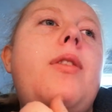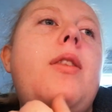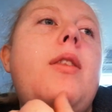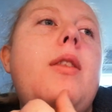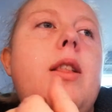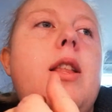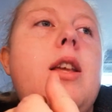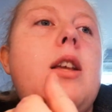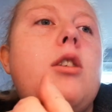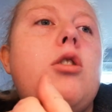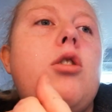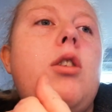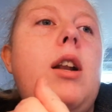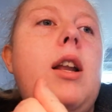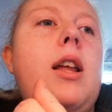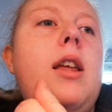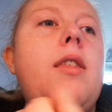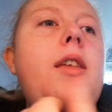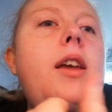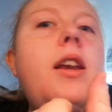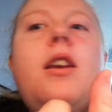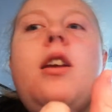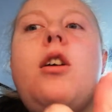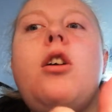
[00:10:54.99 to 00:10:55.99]
Literally
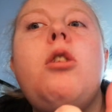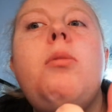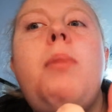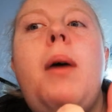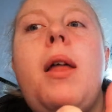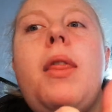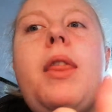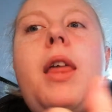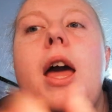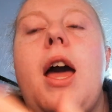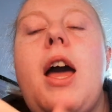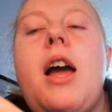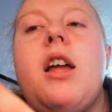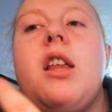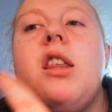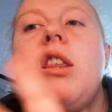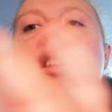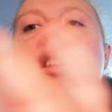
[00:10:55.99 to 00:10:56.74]
they didn't come out the egg,